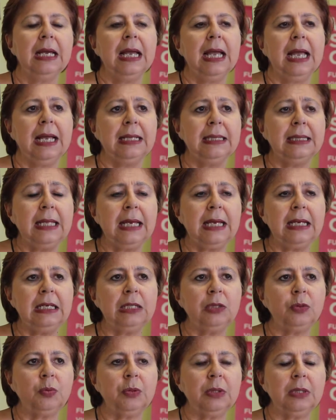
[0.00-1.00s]
And then
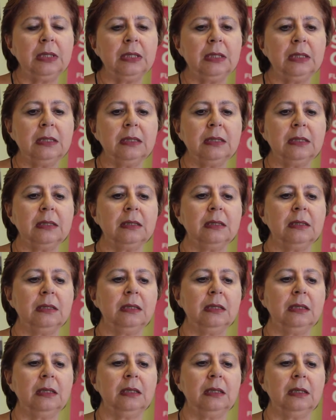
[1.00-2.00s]
it was
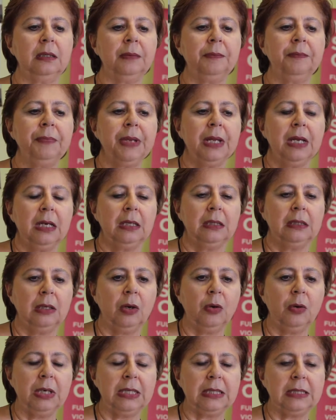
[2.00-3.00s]
the
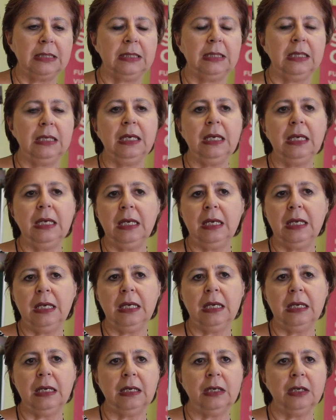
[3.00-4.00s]

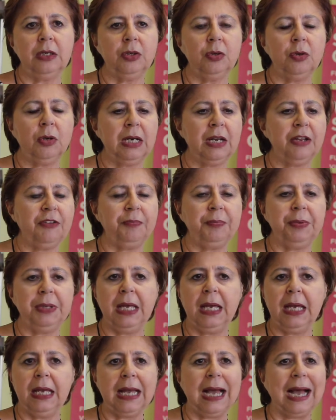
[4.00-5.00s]
OSCE,
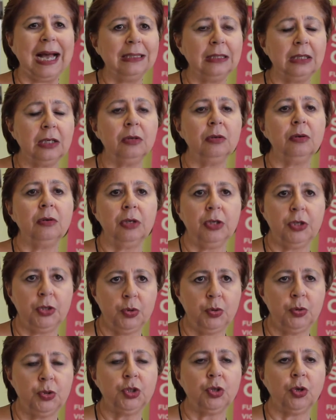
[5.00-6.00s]
UNFPA, other
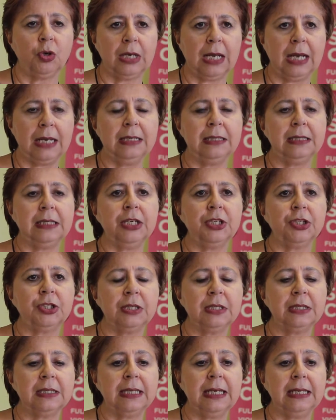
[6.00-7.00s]
huge
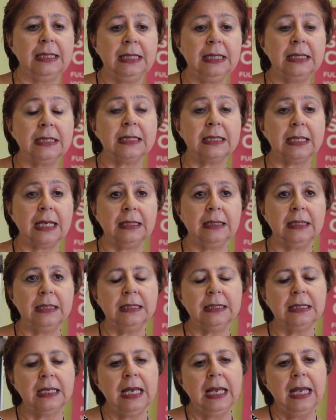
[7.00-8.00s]
organizations that did
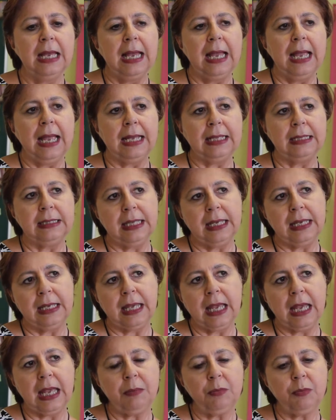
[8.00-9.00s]
studies, and they
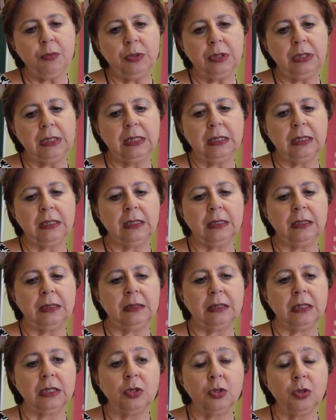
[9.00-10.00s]
came with
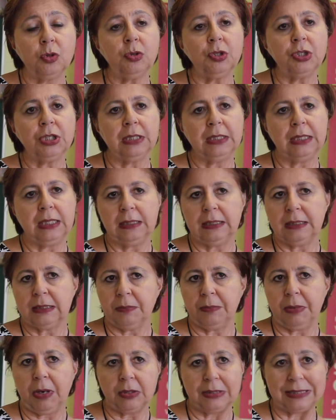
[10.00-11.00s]
the conclusion that it's
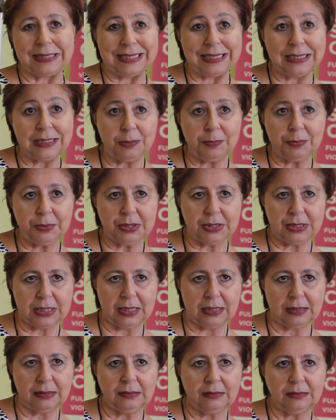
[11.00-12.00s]
about
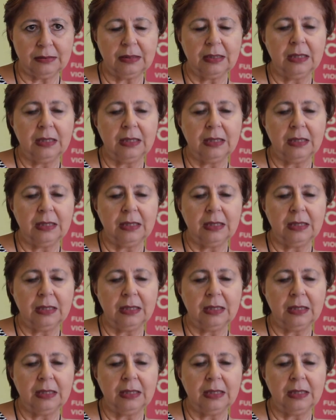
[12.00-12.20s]
60%